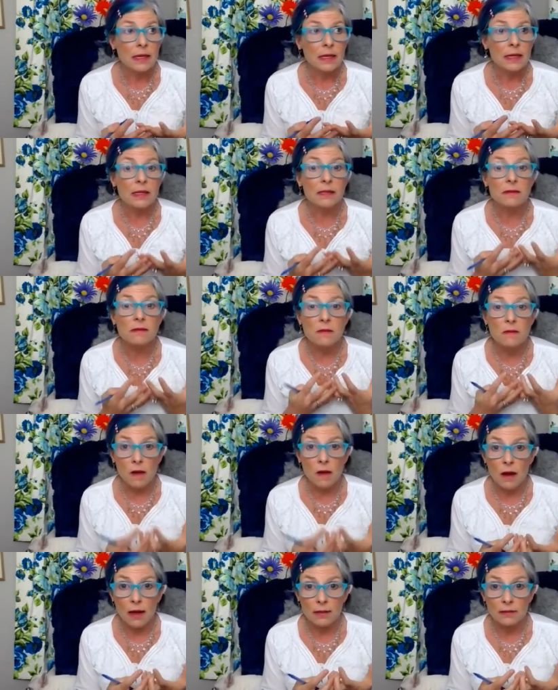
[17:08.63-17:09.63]
is
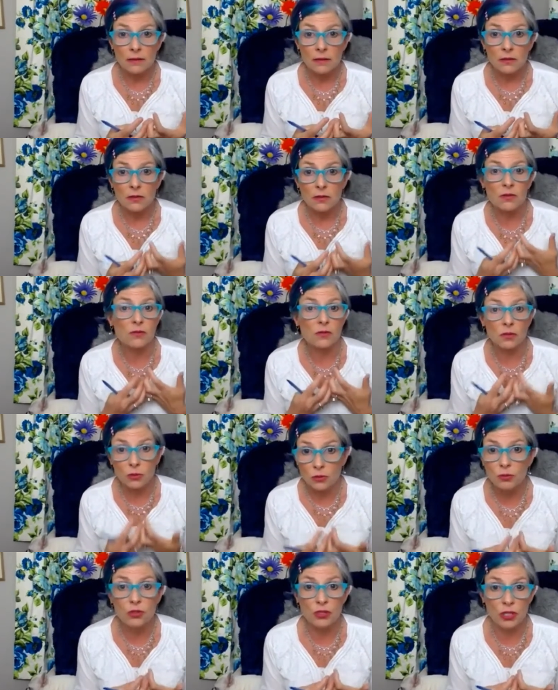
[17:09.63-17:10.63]
not the
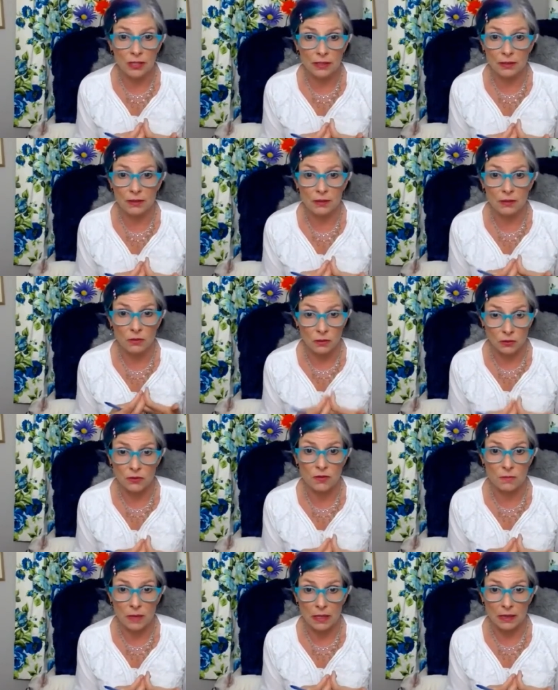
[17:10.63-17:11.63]
solution
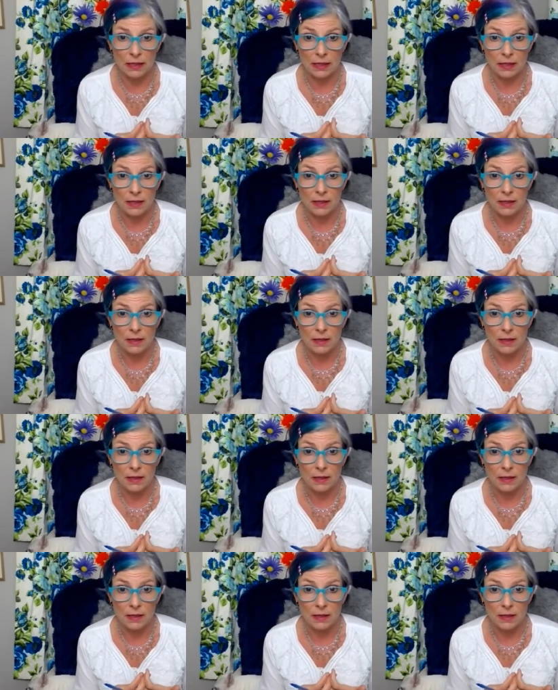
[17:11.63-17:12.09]
ultimately